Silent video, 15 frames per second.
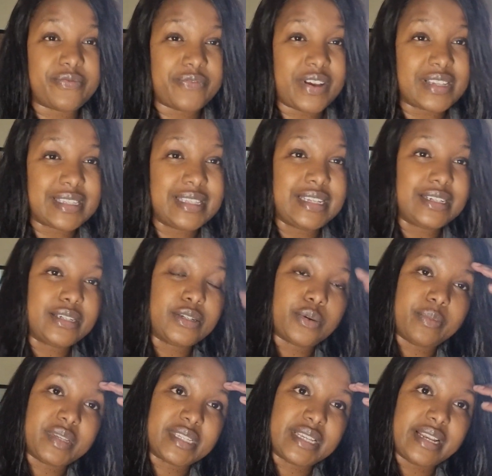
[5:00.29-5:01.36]
first did
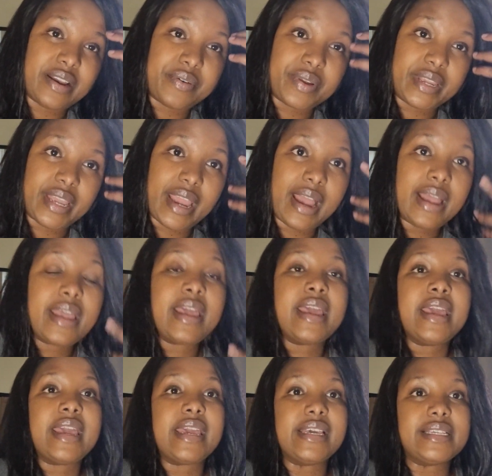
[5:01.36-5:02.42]
domiciliary care
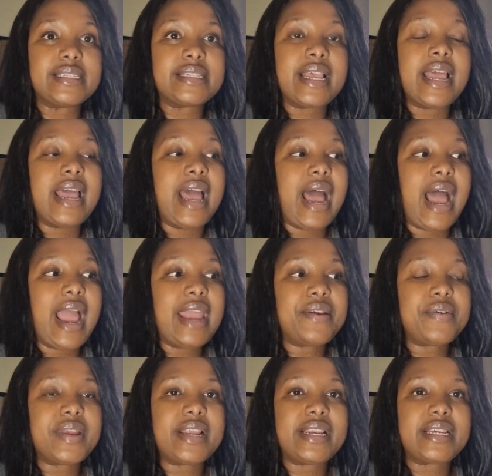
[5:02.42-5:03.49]
is I
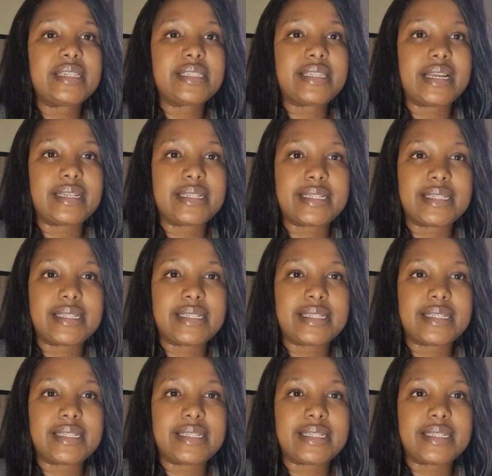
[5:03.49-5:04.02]
realized that